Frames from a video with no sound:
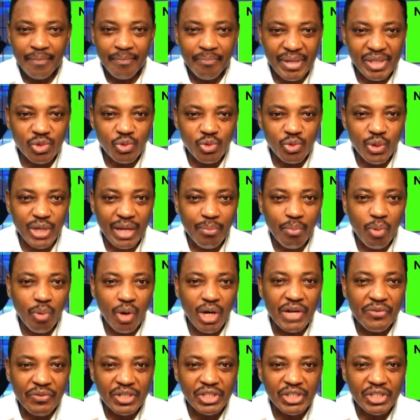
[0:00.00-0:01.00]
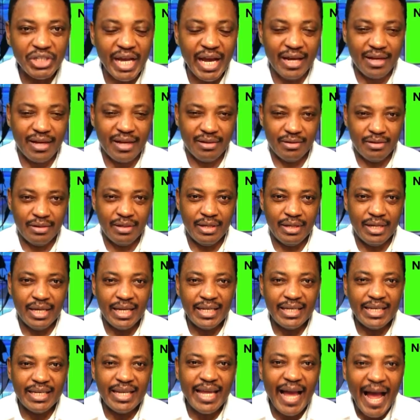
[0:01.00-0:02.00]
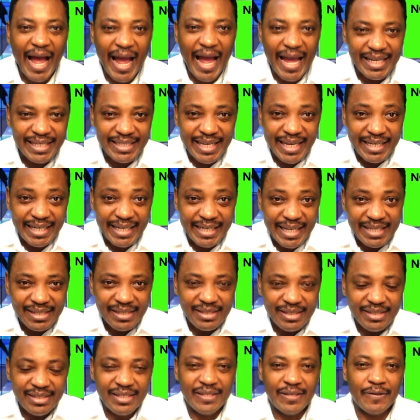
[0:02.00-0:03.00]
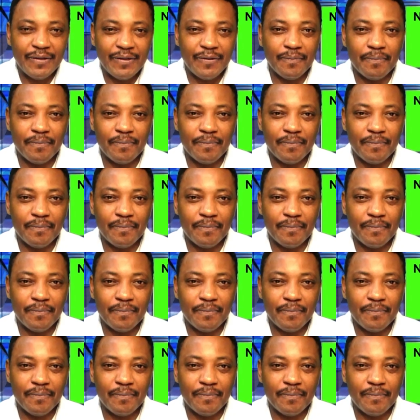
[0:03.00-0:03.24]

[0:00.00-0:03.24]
Best way than Bonnie Fonchang. They hide his identity.